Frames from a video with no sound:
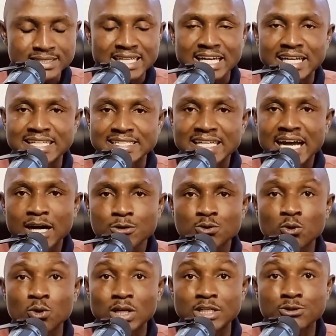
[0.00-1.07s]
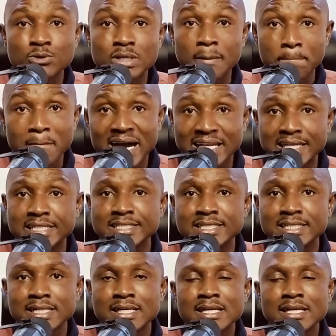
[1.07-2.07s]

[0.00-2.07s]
and his household and told him manage.